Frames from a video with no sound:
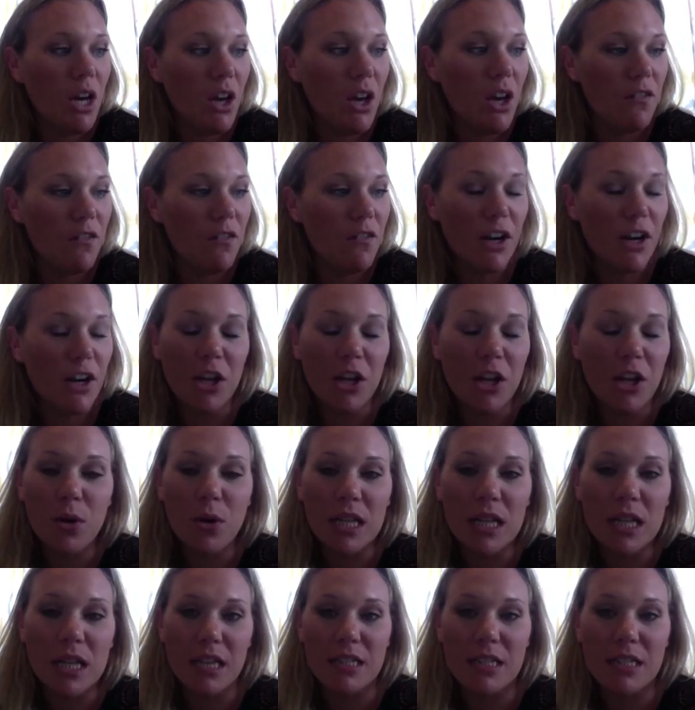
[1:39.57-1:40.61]
very
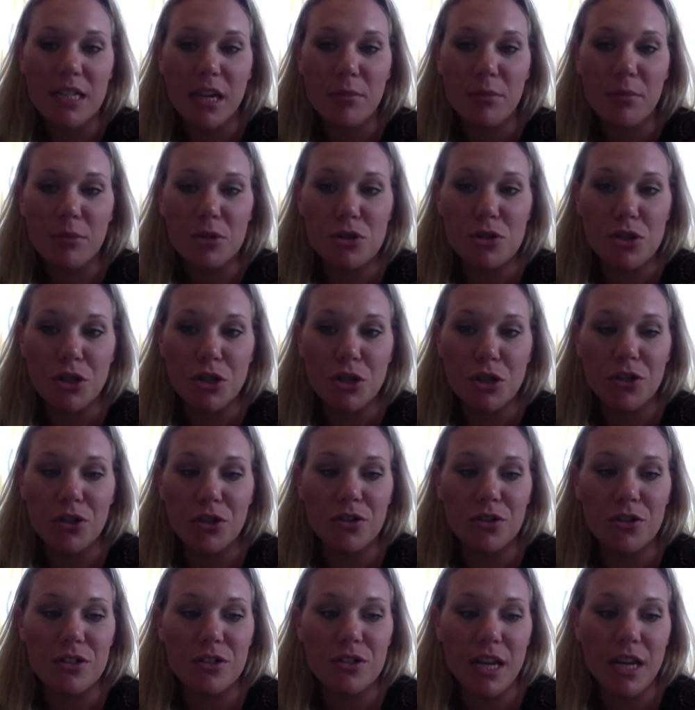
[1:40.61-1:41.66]
quickly the tables
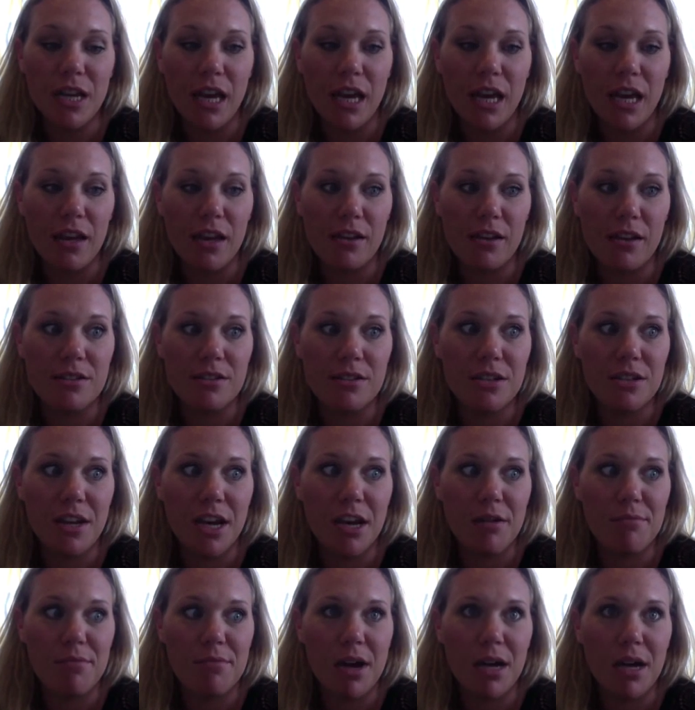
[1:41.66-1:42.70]
turned, and
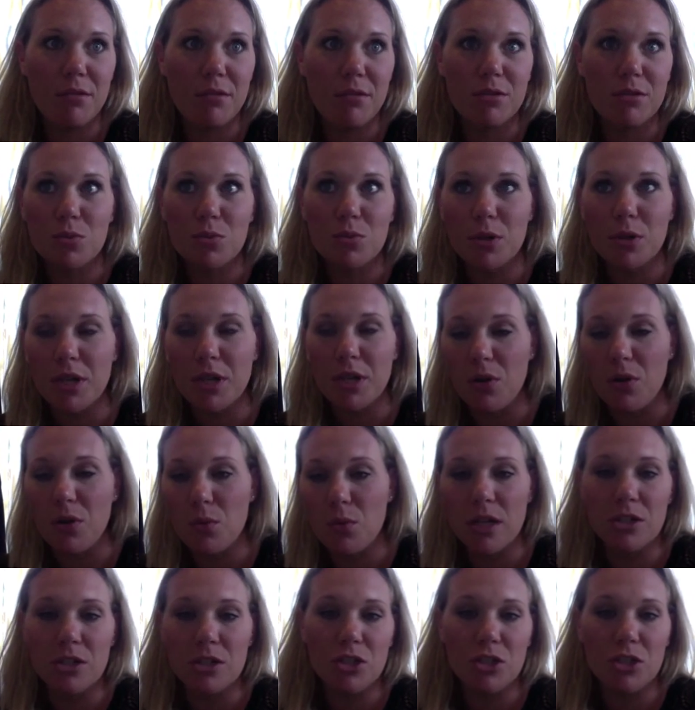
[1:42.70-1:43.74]
I was working
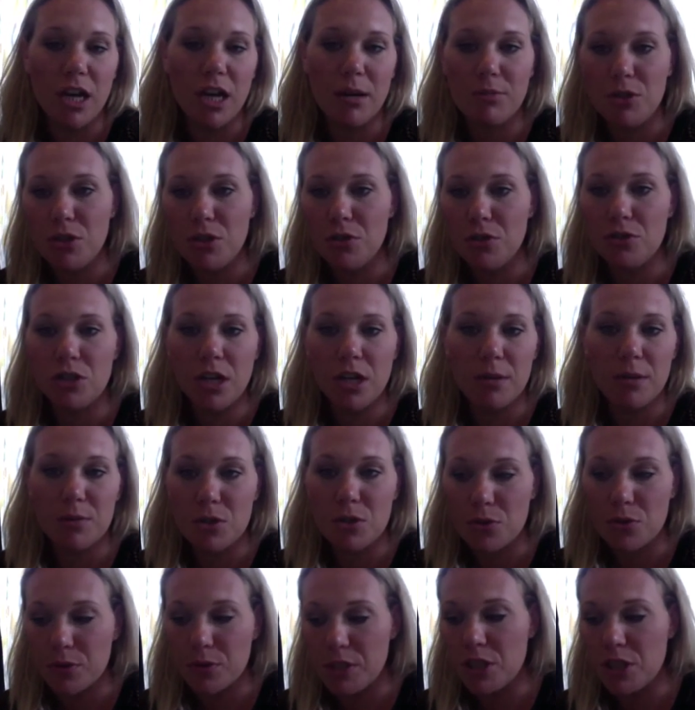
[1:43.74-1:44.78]
1 job, 2 jobs,
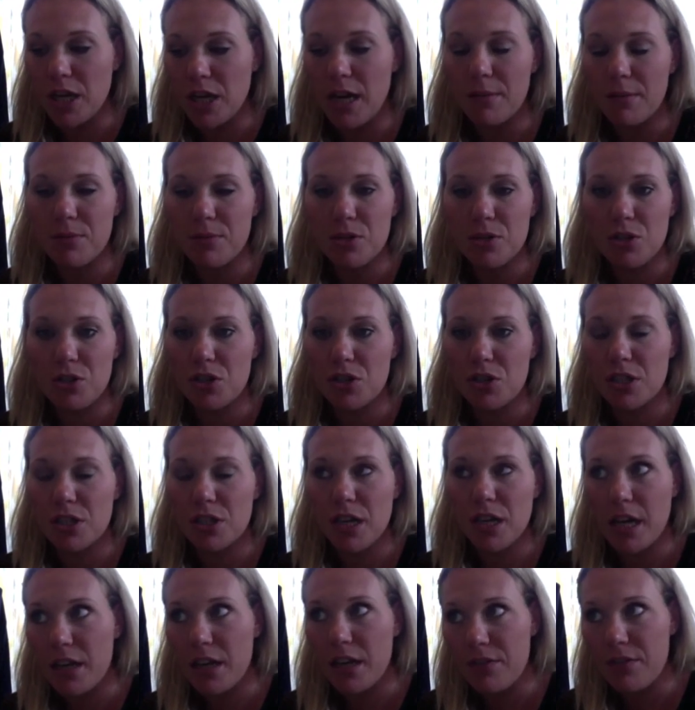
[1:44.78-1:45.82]
3 jobs, just to
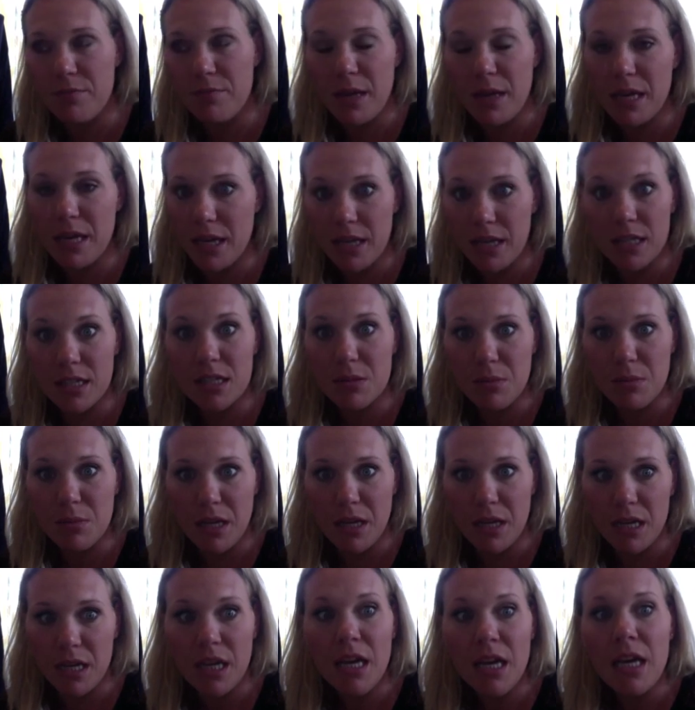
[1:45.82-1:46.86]
kind of make ends
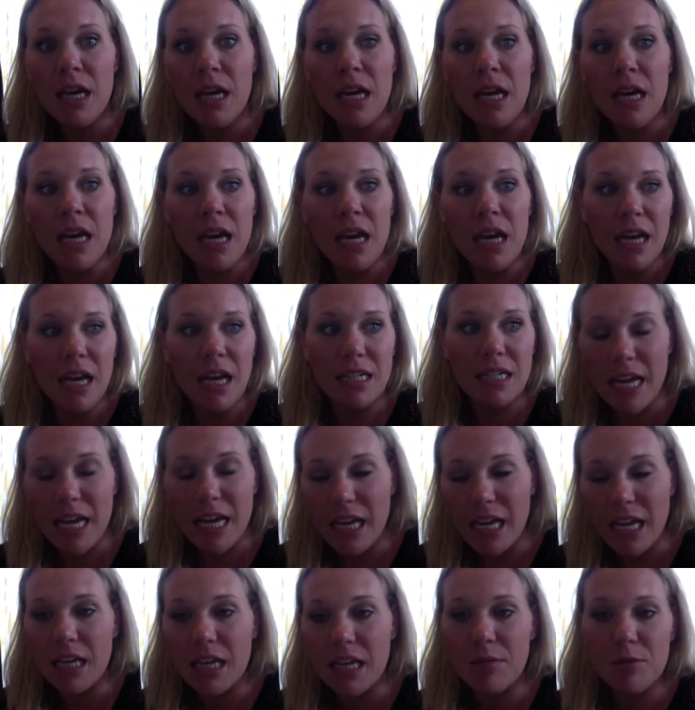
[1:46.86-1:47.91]
meet, and
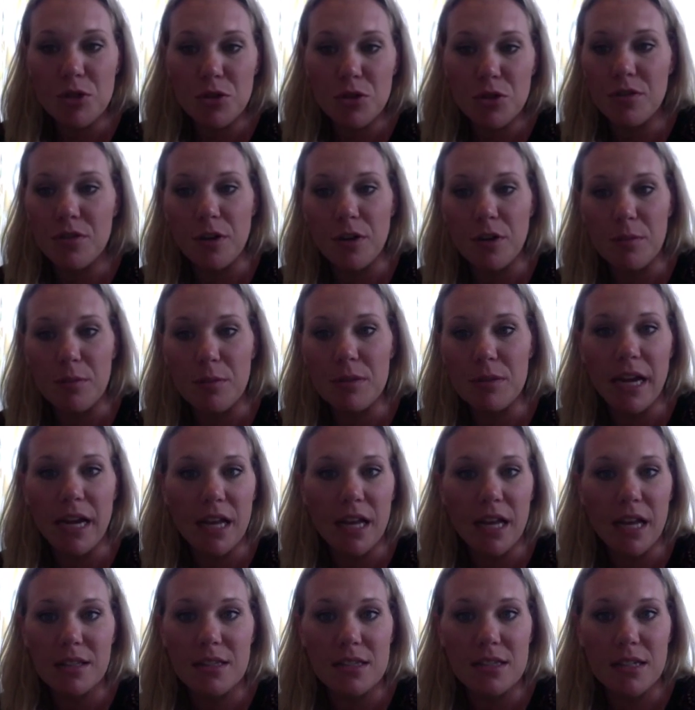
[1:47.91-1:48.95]
taking him to and from
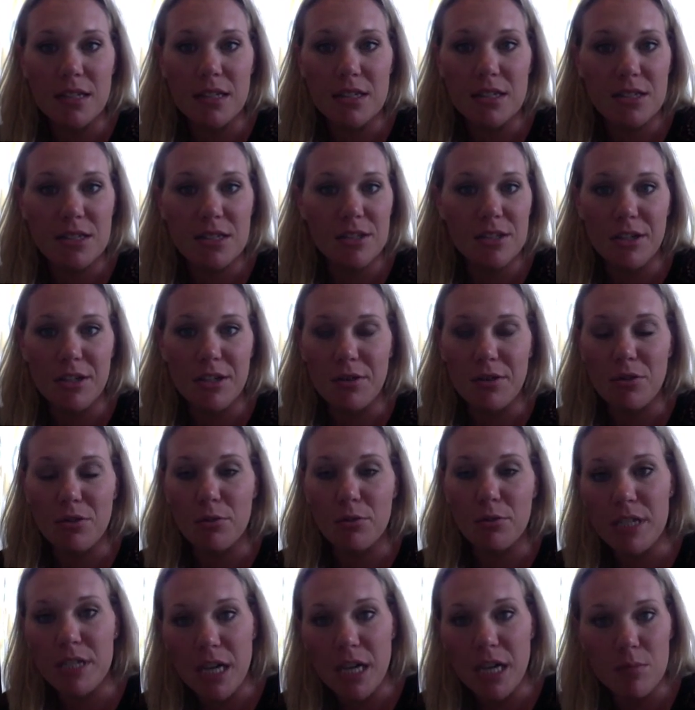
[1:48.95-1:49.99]
dialysis, 3
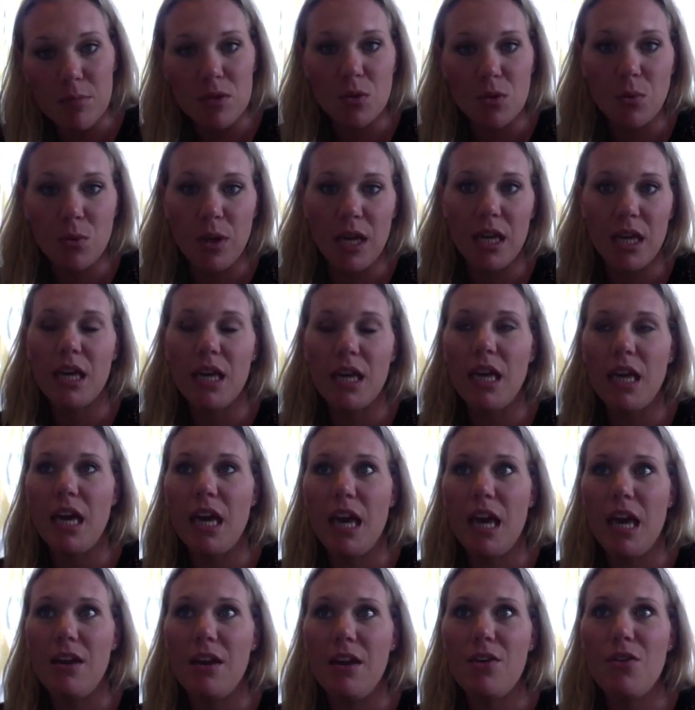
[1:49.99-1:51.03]
times a week.
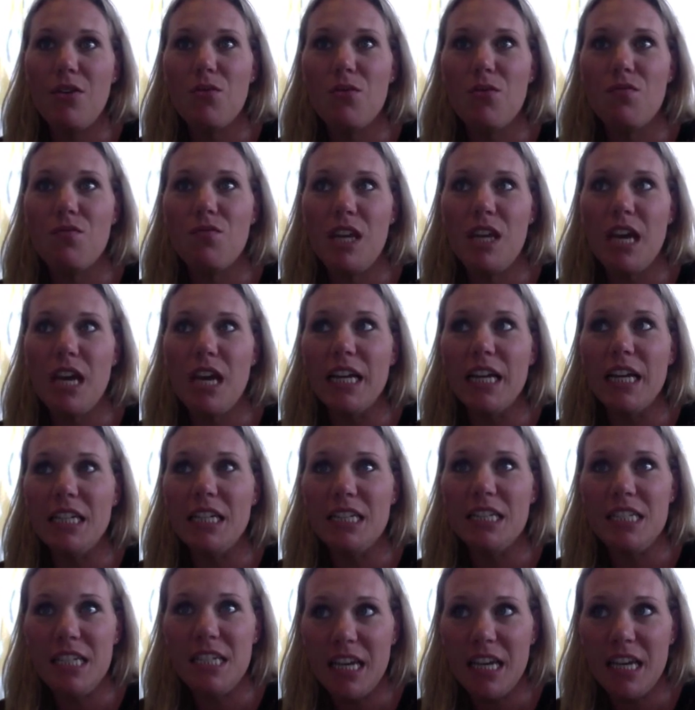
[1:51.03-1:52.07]
And the
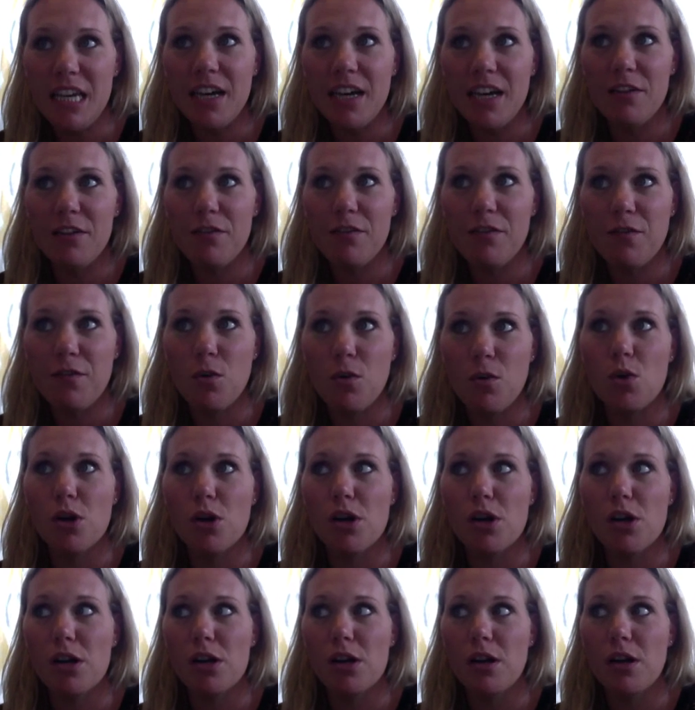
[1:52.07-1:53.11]
idea
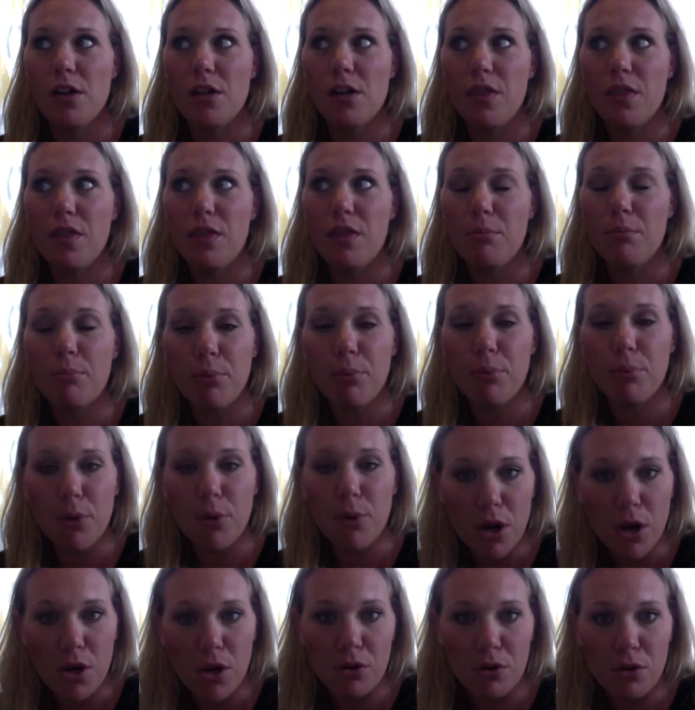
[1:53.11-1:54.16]
for the
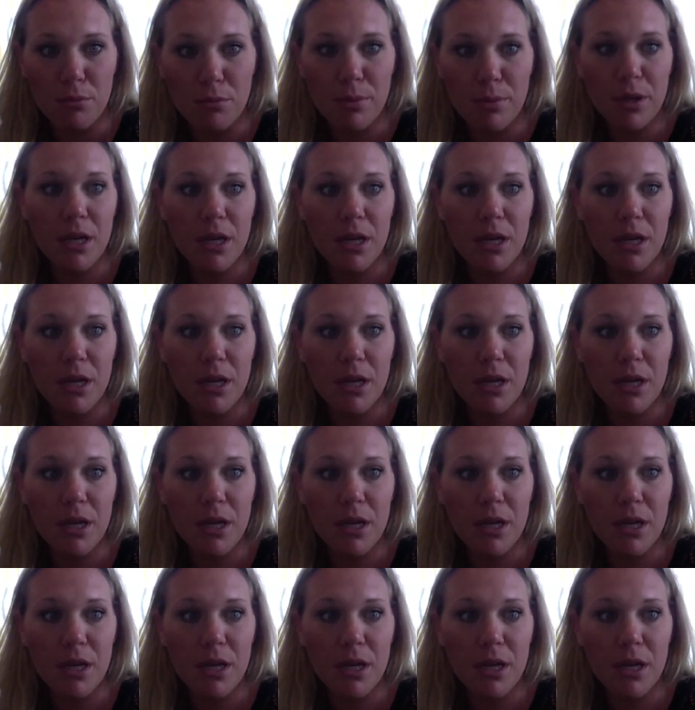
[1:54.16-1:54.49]
Brobe,